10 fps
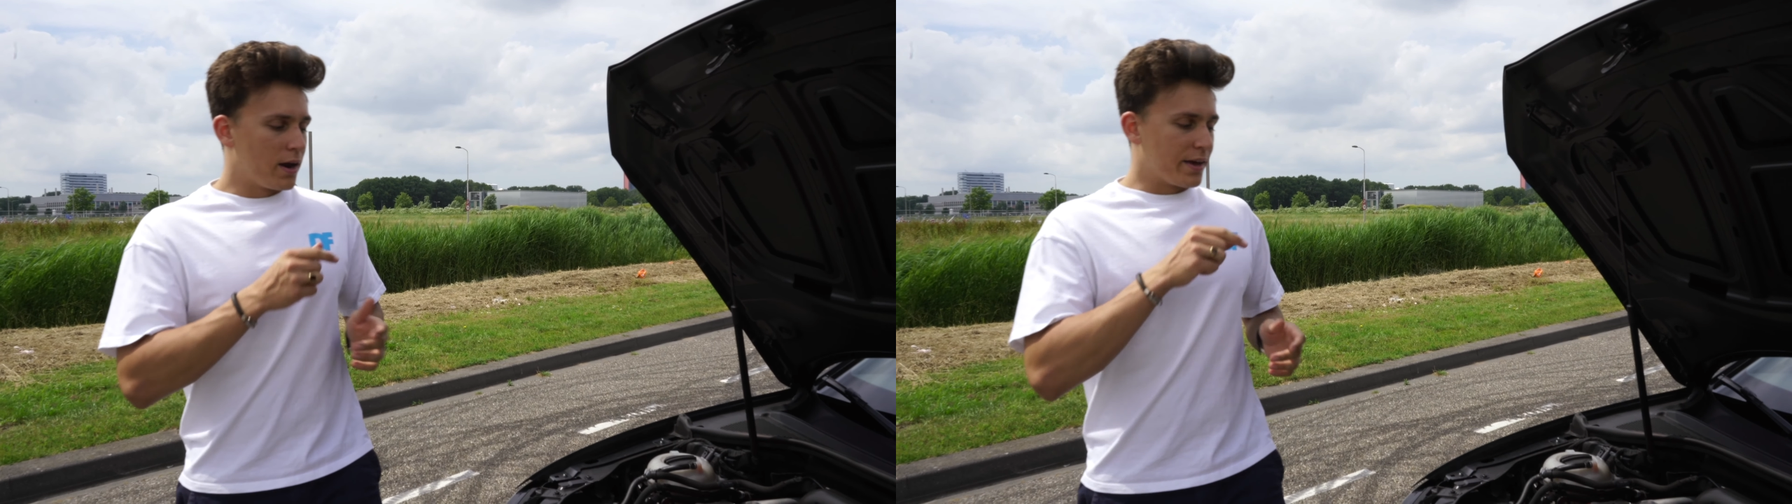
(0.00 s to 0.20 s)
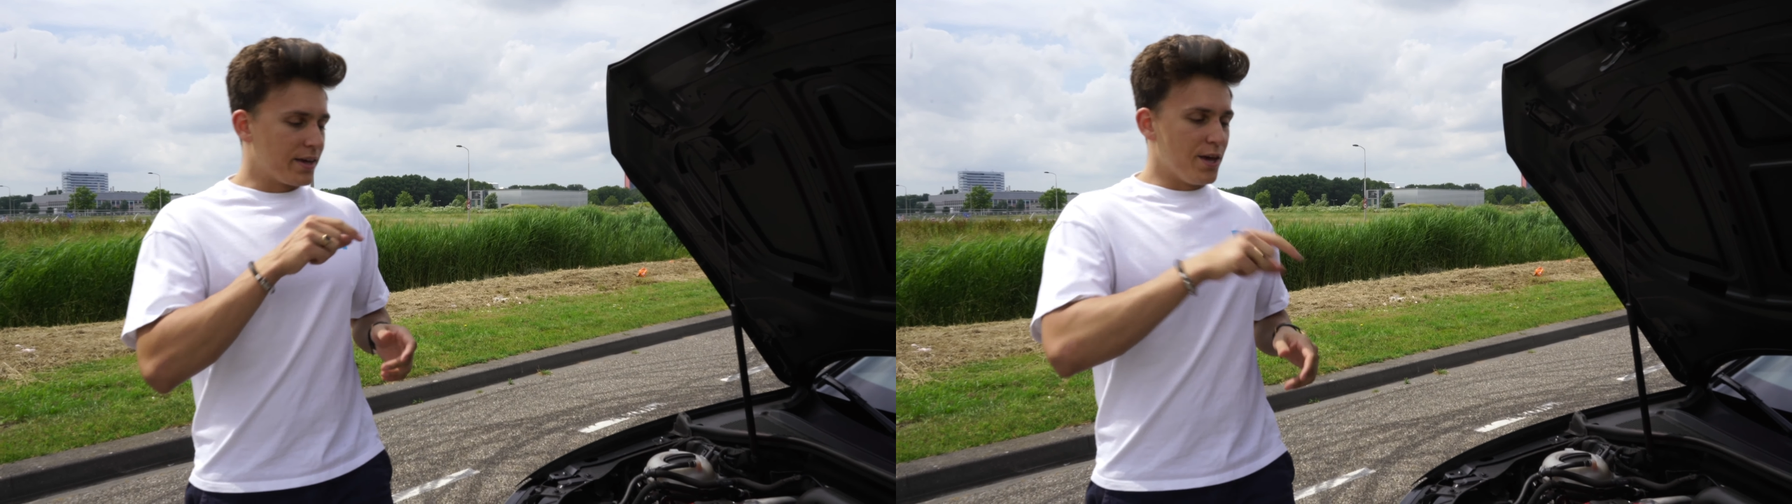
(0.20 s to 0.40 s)

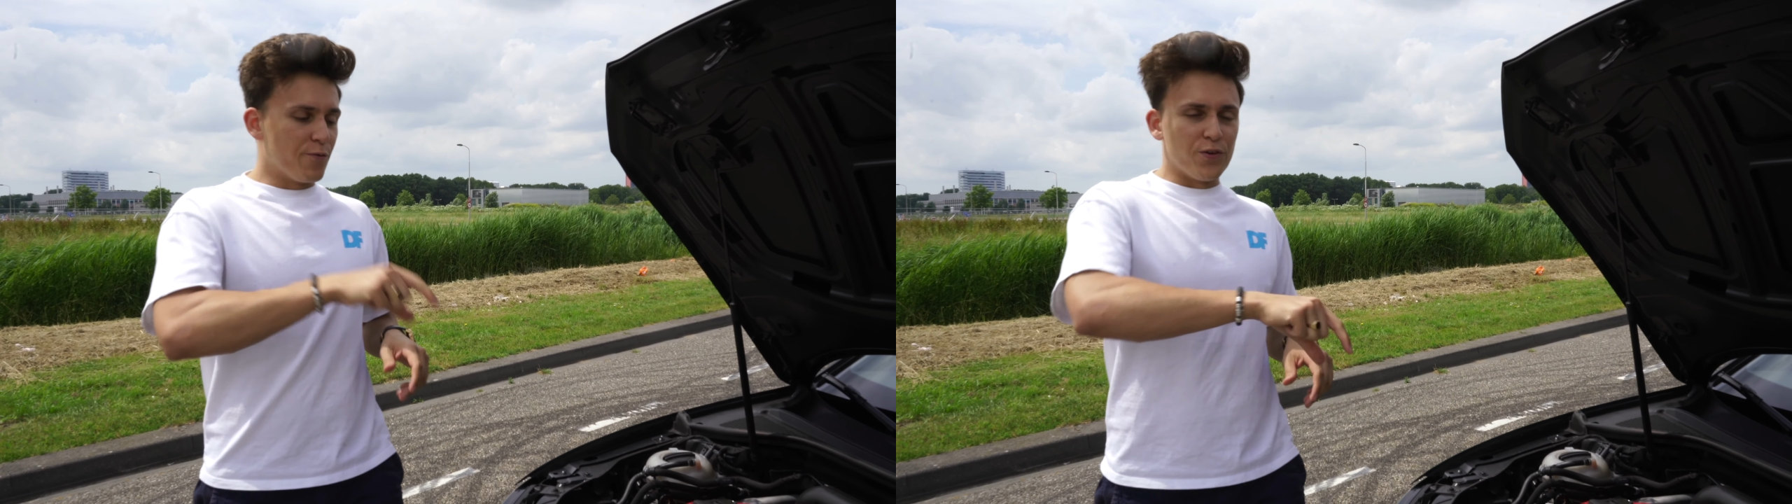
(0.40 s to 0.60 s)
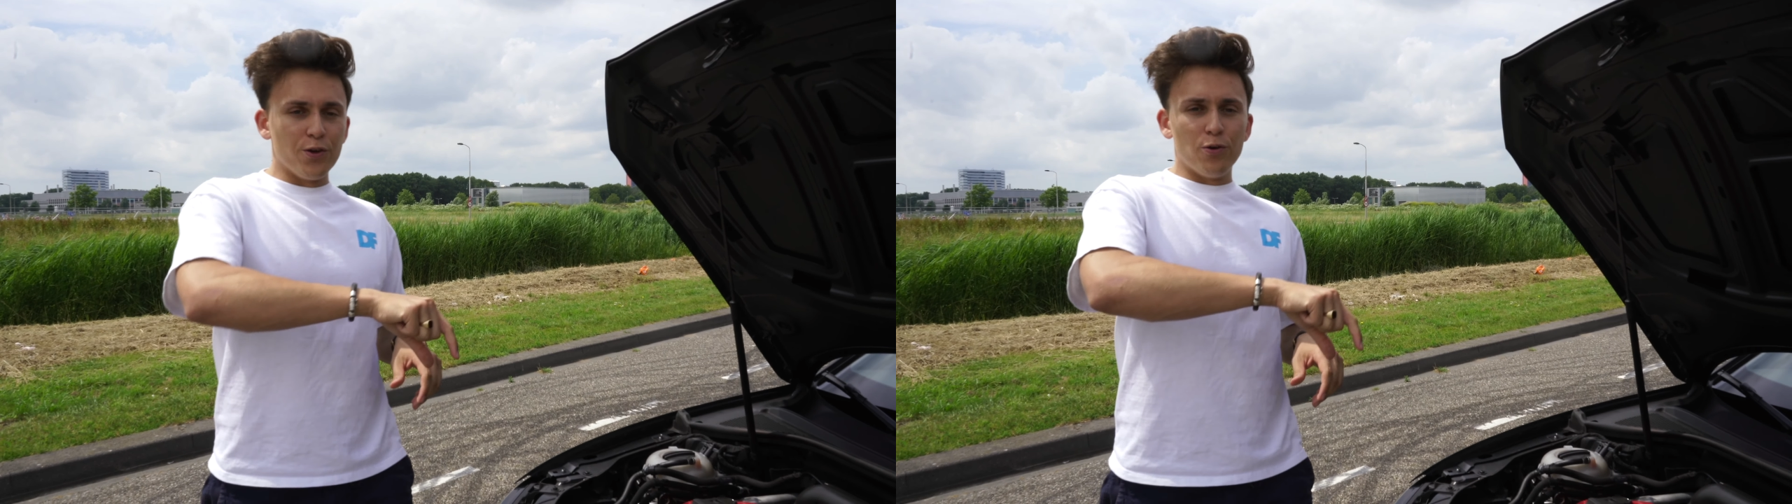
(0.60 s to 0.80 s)
Like
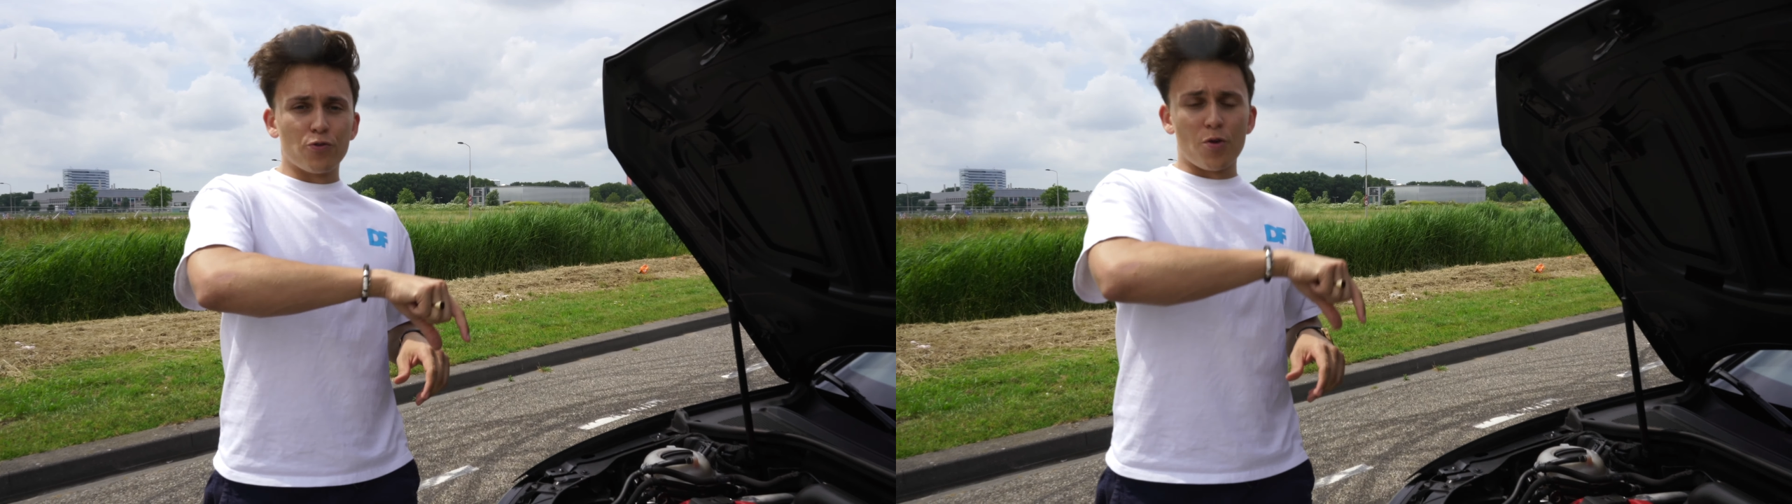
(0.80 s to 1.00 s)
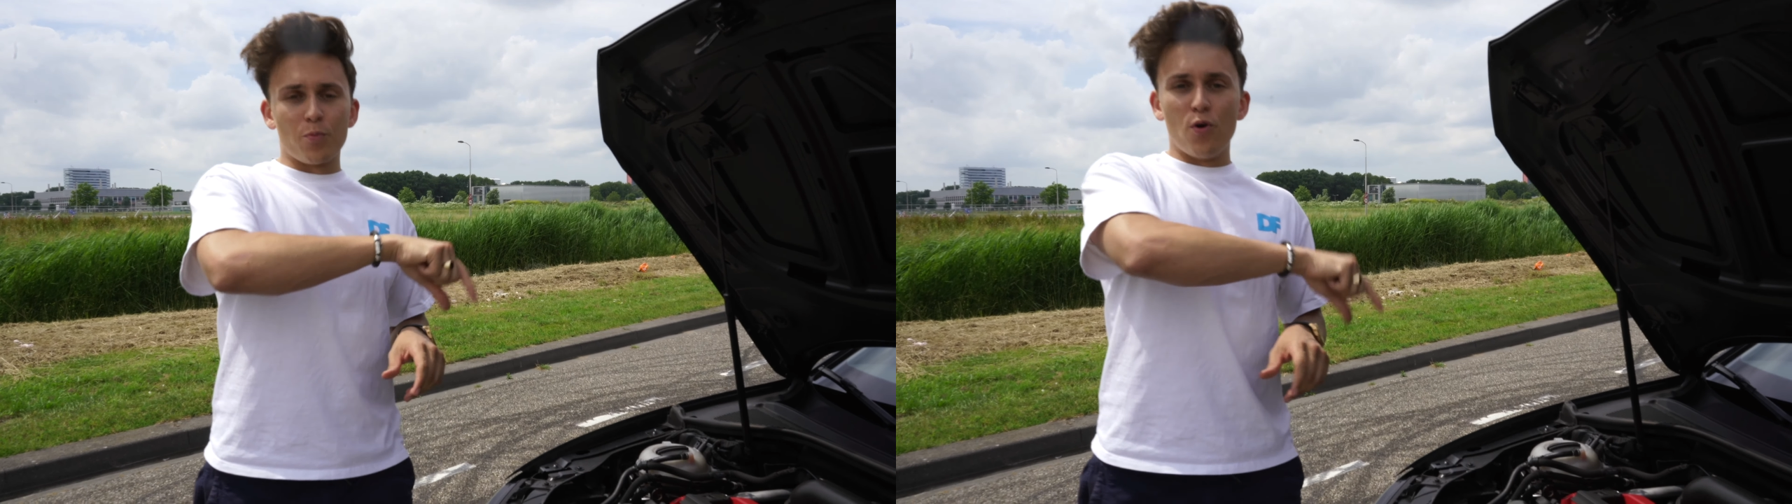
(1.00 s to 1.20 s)
if you
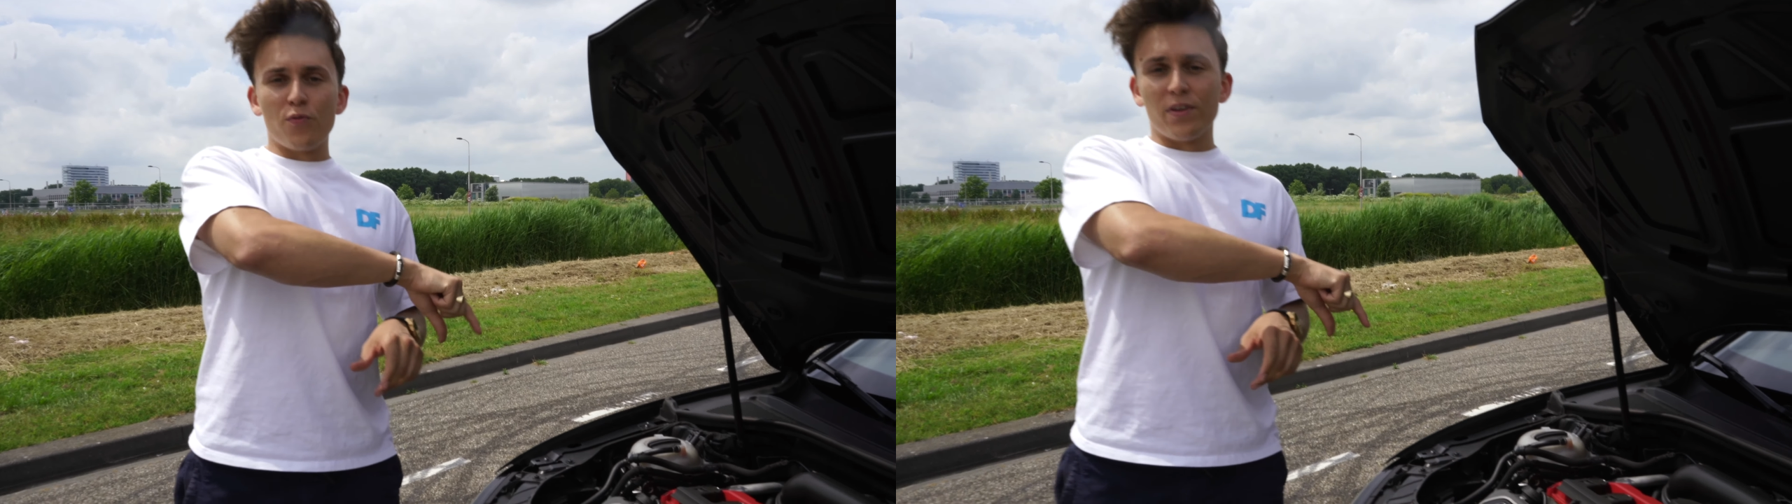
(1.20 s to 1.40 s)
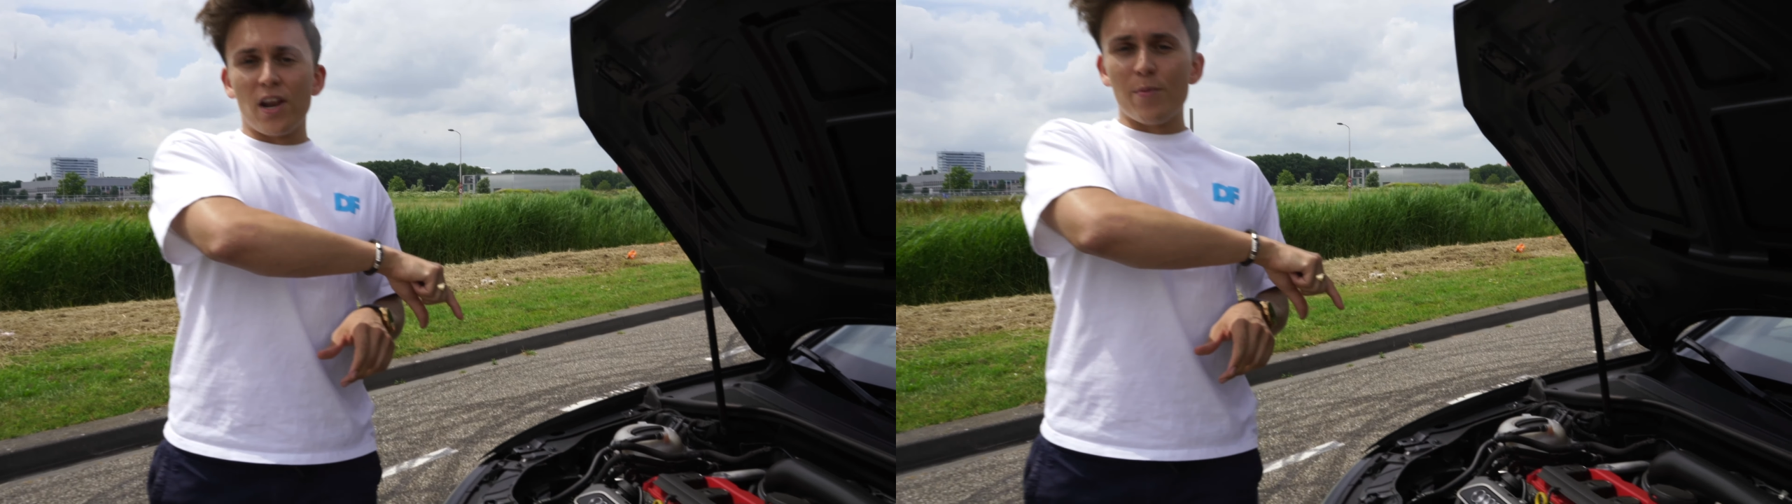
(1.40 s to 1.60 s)

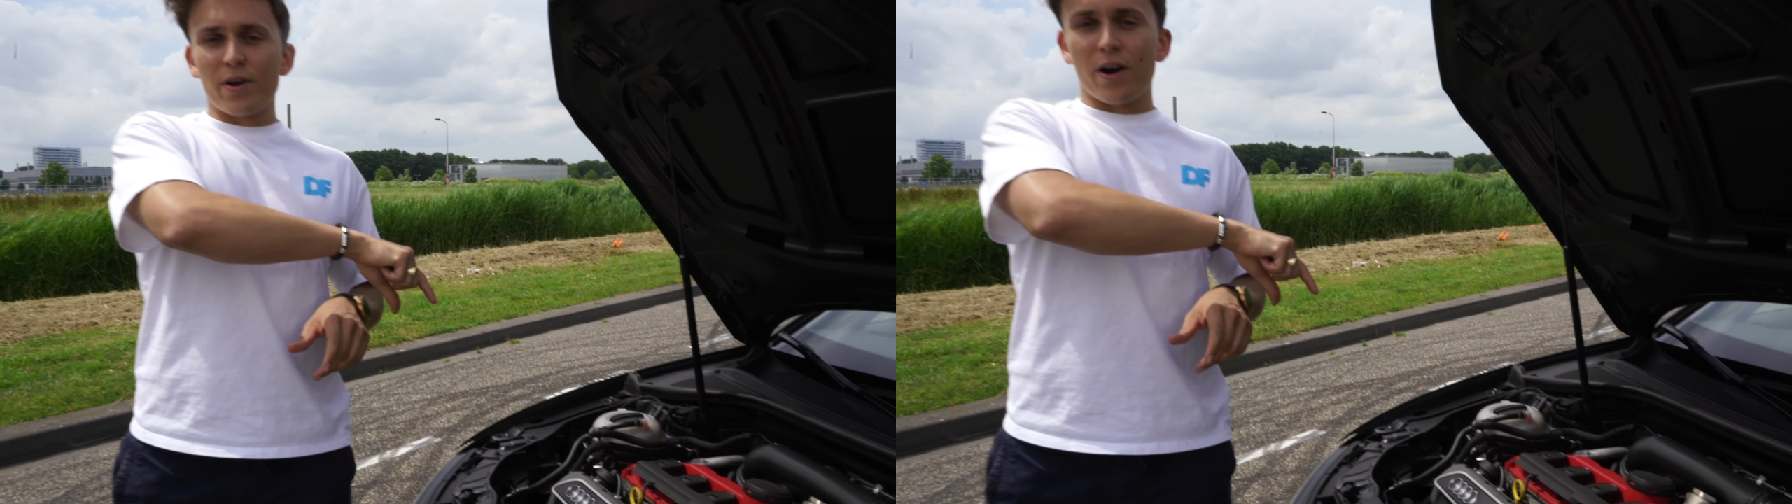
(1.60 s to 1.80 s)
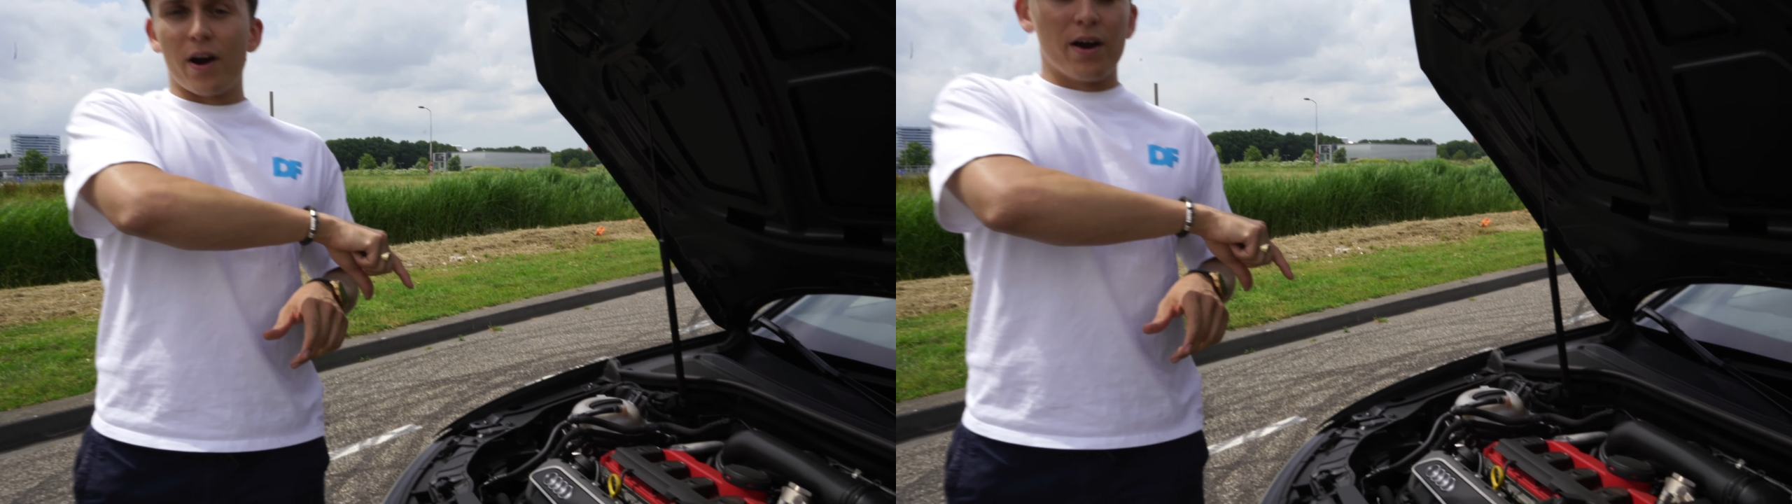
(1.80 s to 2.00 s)
remove the
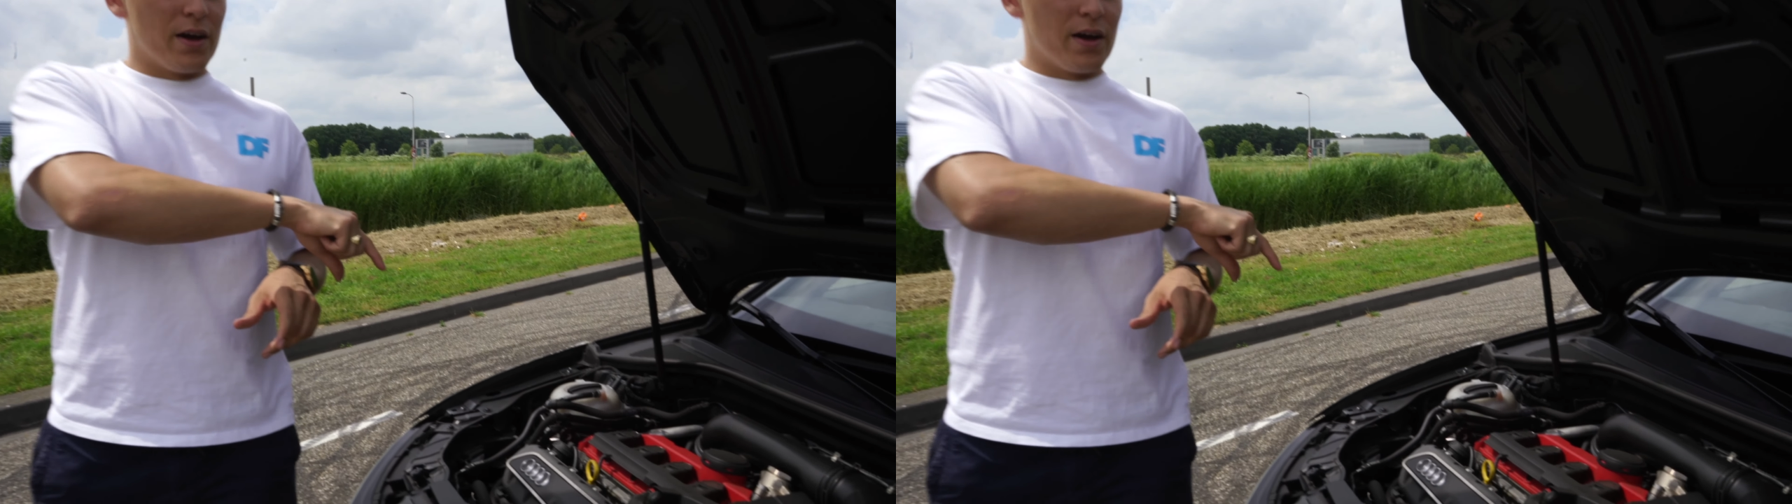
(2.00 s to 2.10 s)
limiter,